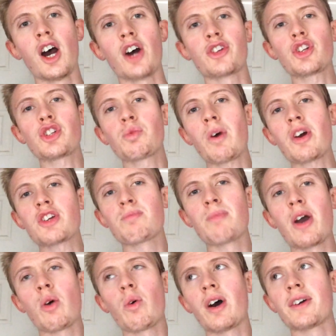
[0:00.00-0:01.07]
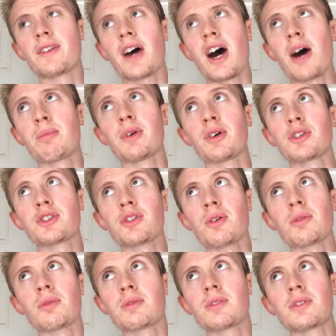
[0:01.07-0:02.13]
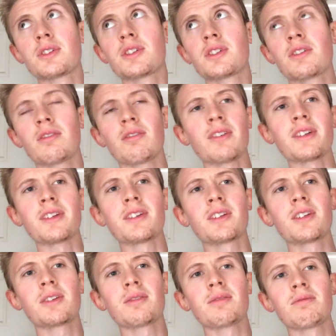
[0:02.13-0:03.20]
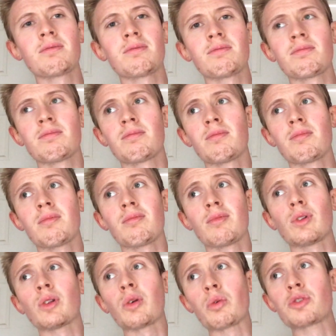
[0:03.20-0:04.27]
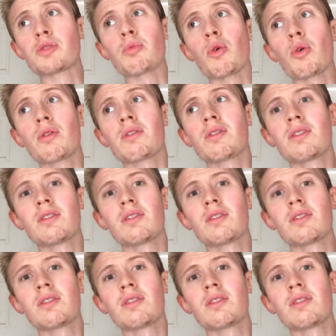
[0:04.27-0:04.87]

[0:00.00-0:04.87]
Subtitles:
I just wish metal had happier songs. Like, loads more.